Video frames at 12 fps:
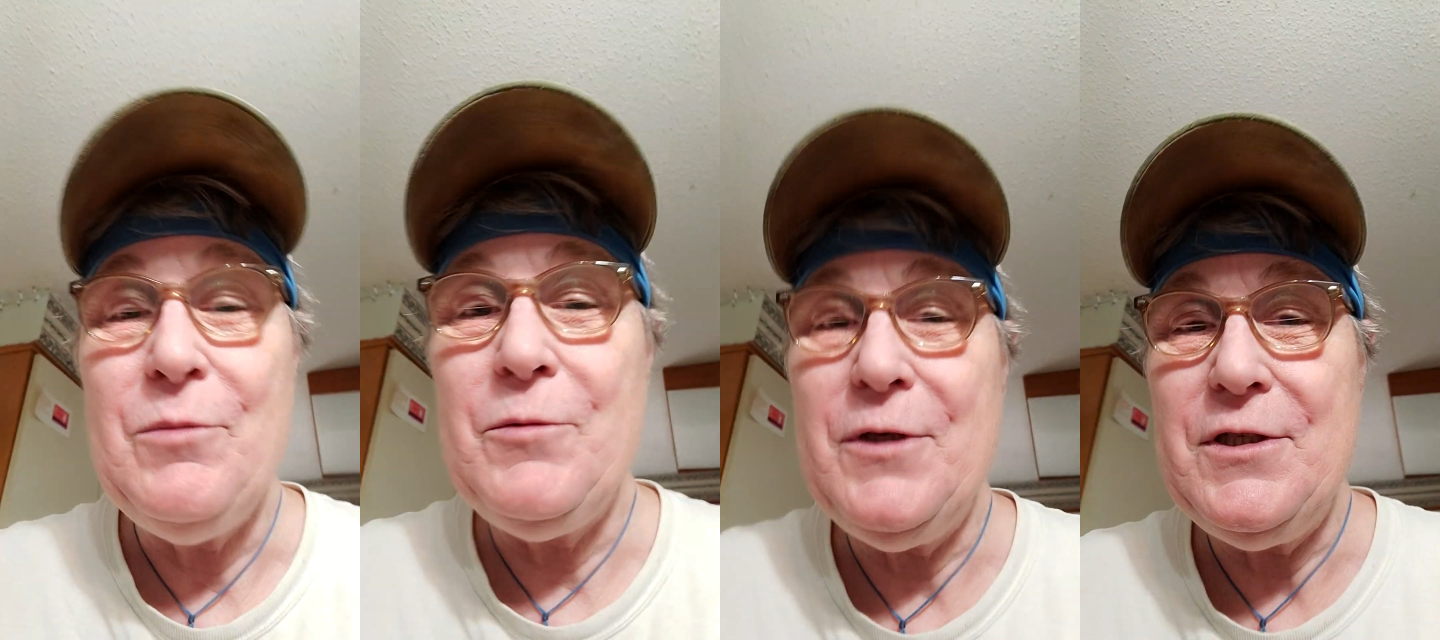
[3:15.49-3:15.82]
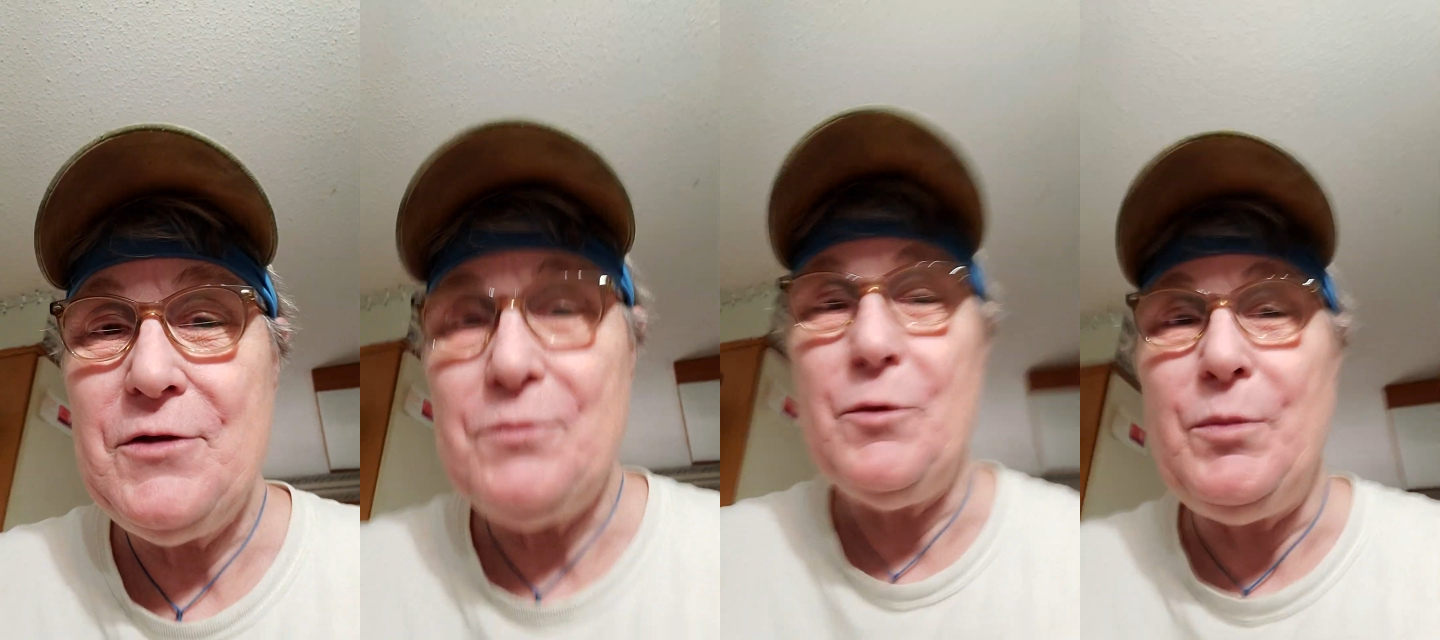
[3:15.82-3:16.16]

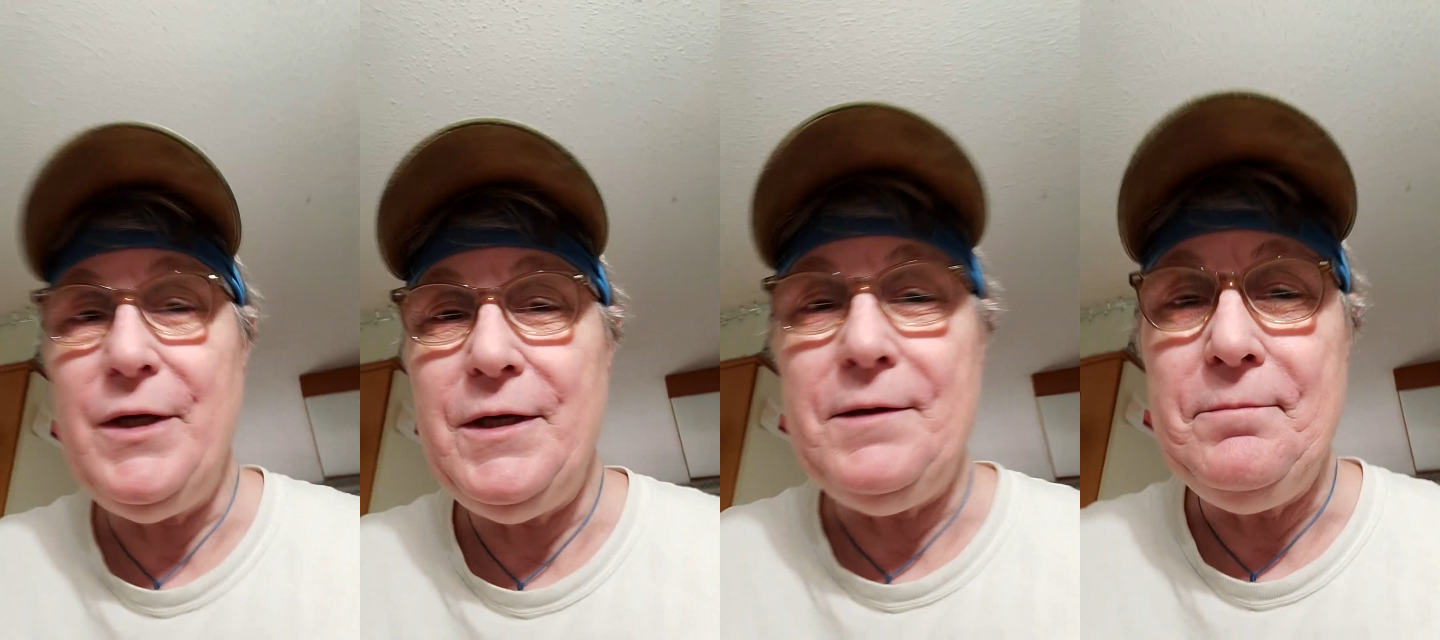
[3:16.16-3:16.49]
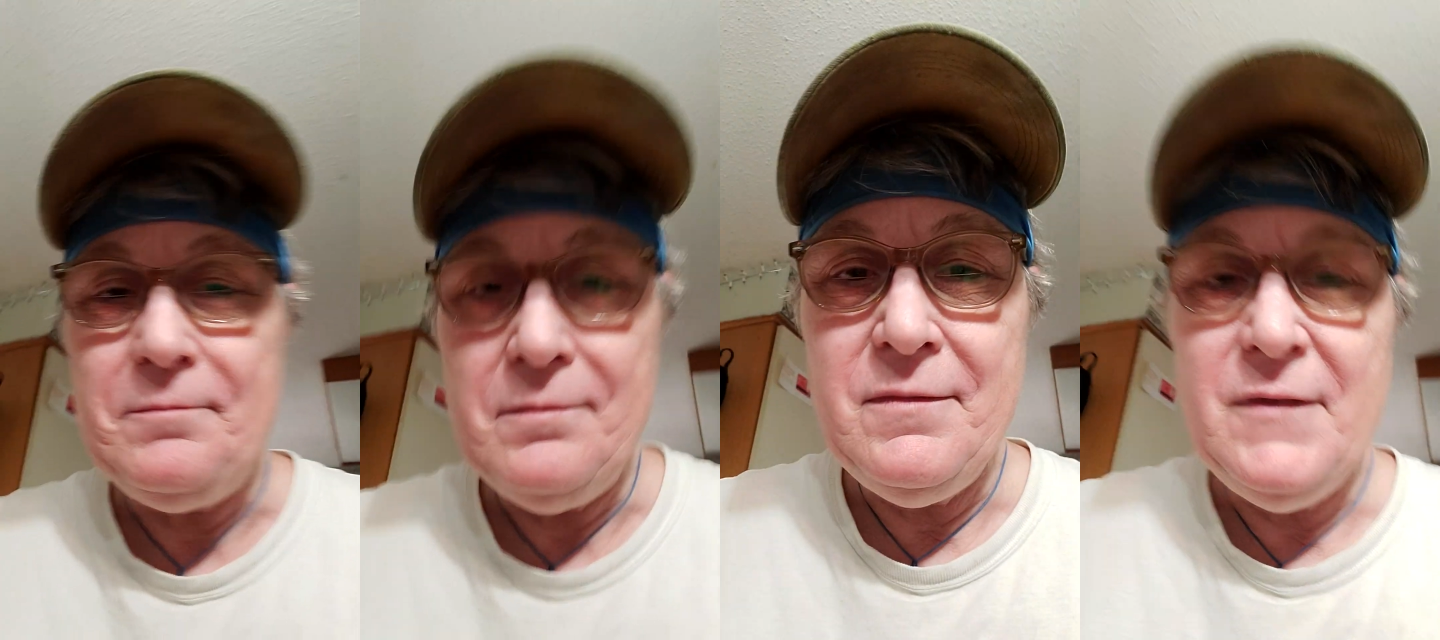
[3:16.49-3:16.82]
which will
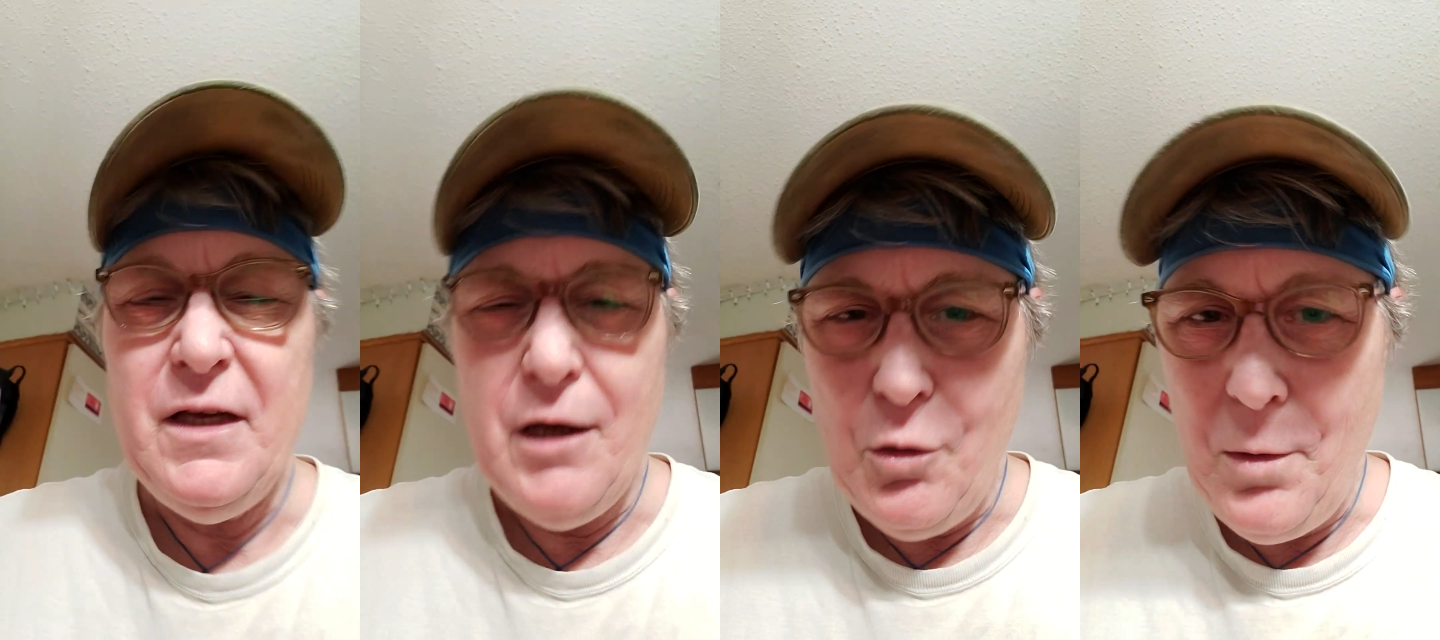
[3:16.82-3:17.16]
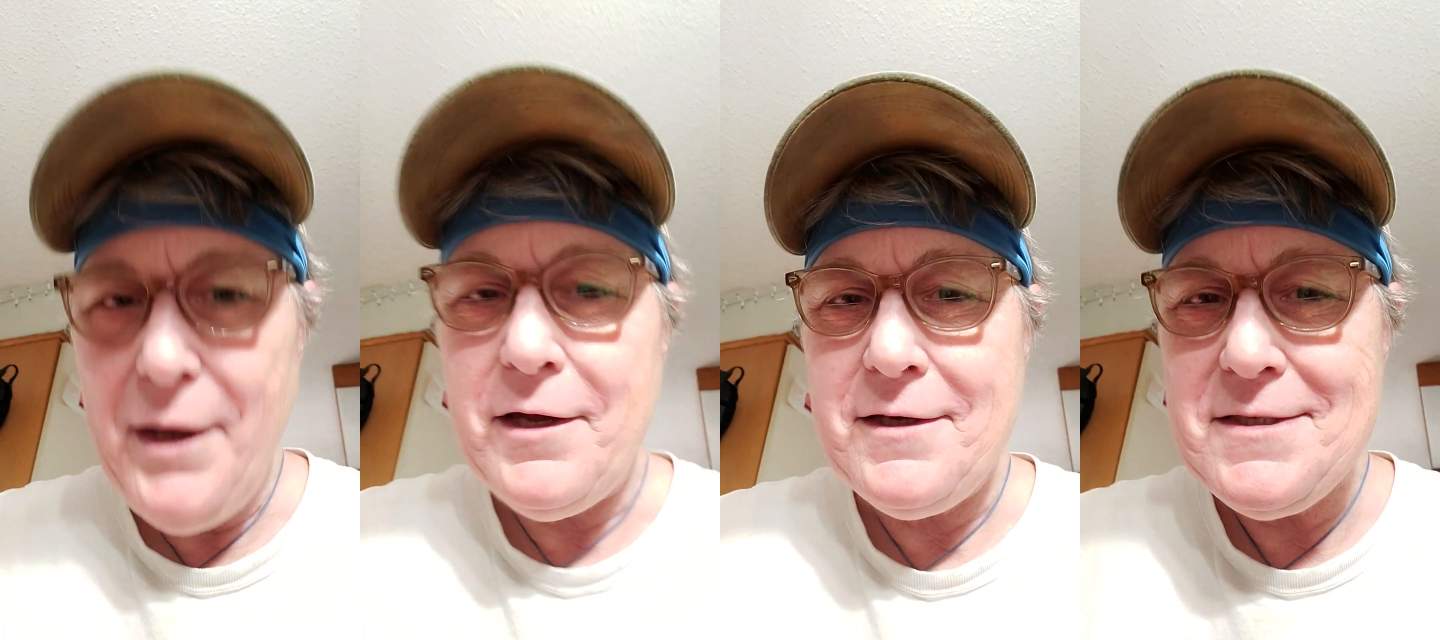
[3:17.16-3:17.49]
be a
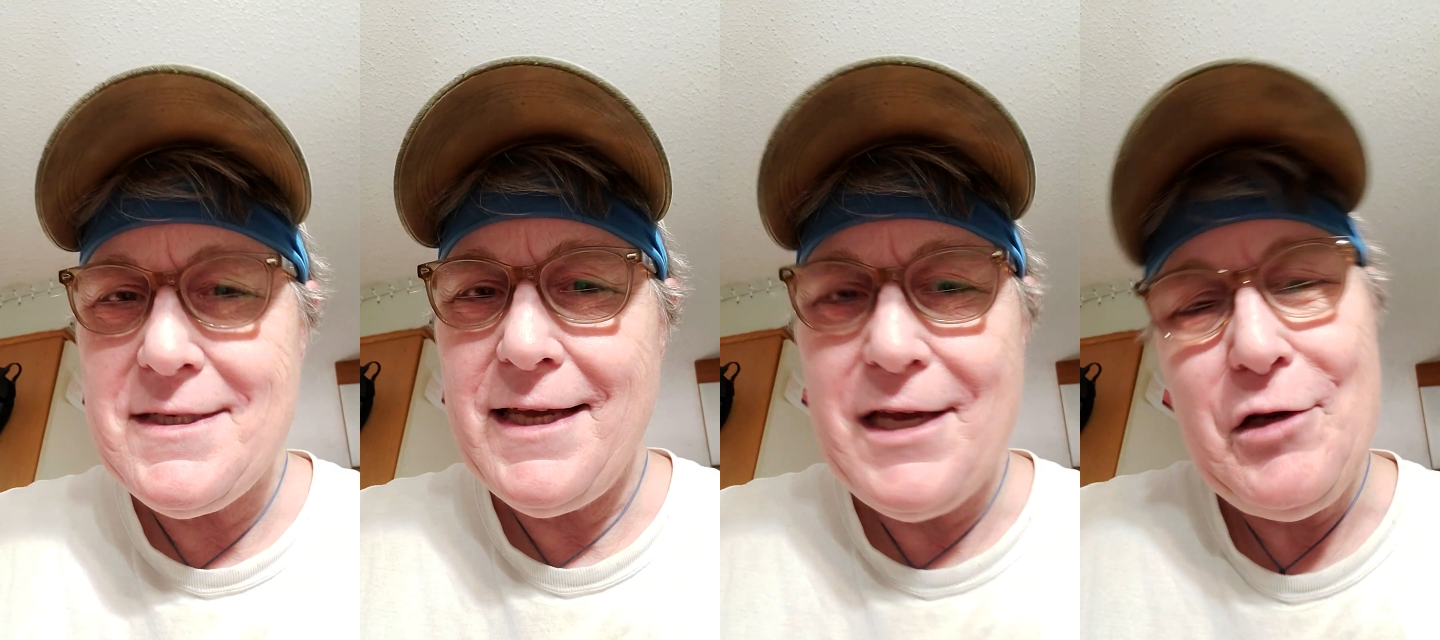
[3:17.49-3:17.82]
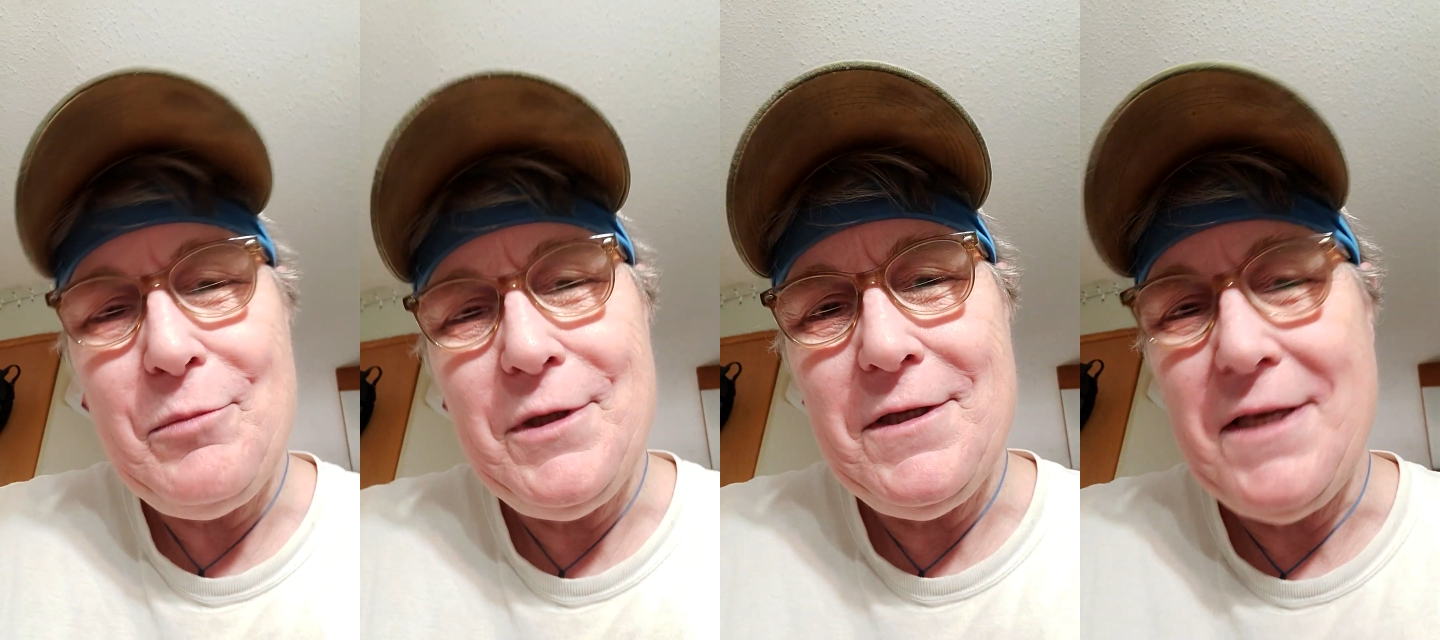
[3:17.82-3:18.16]
while, because I got
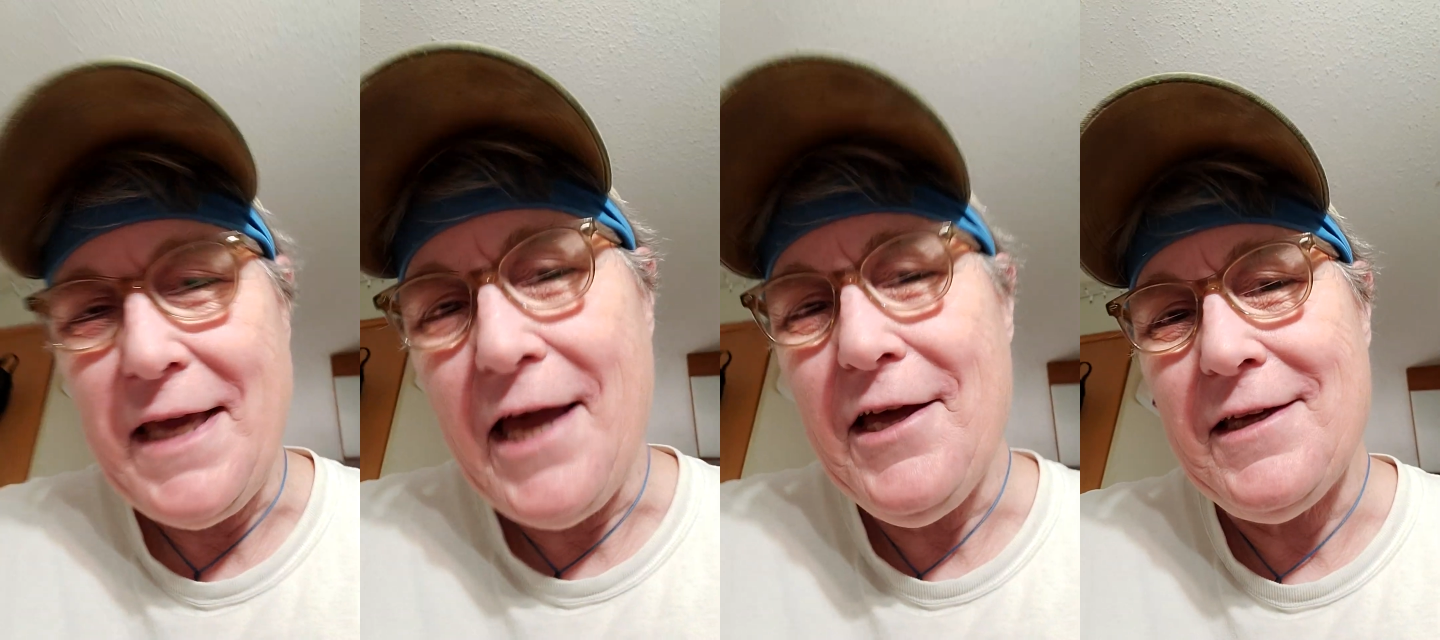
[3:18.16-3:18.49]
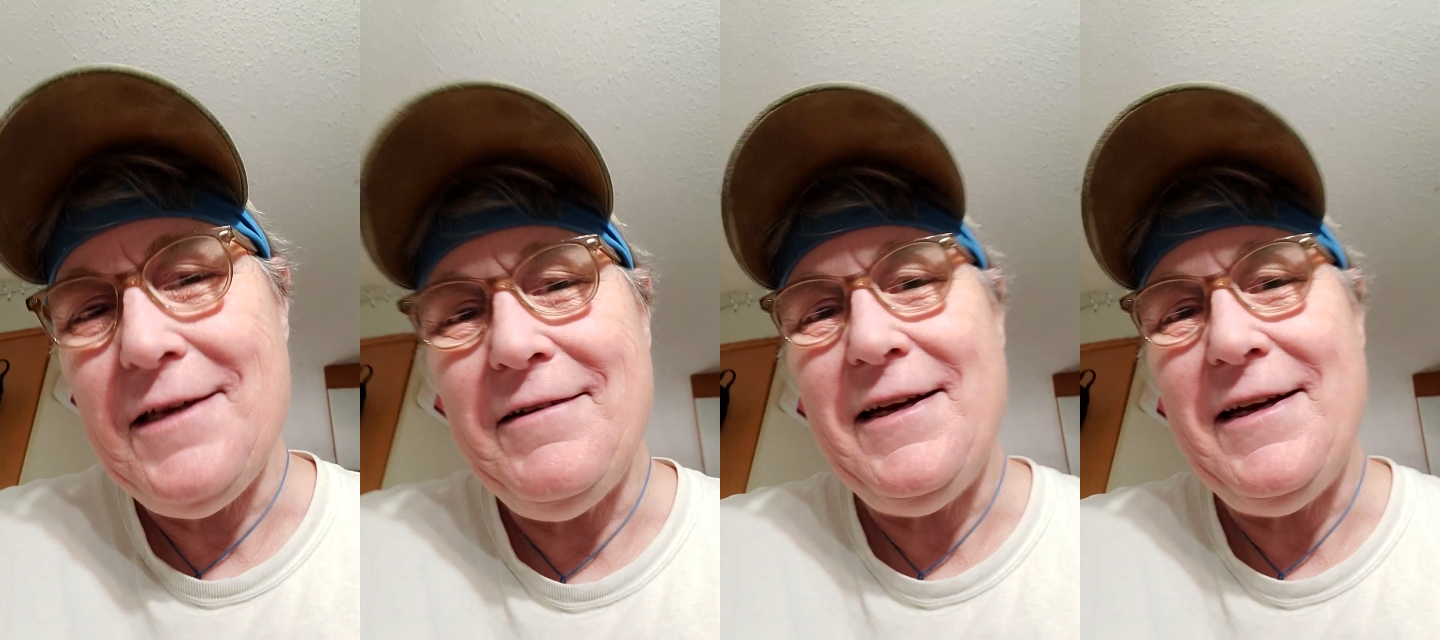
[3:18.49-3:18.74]
to build a galley,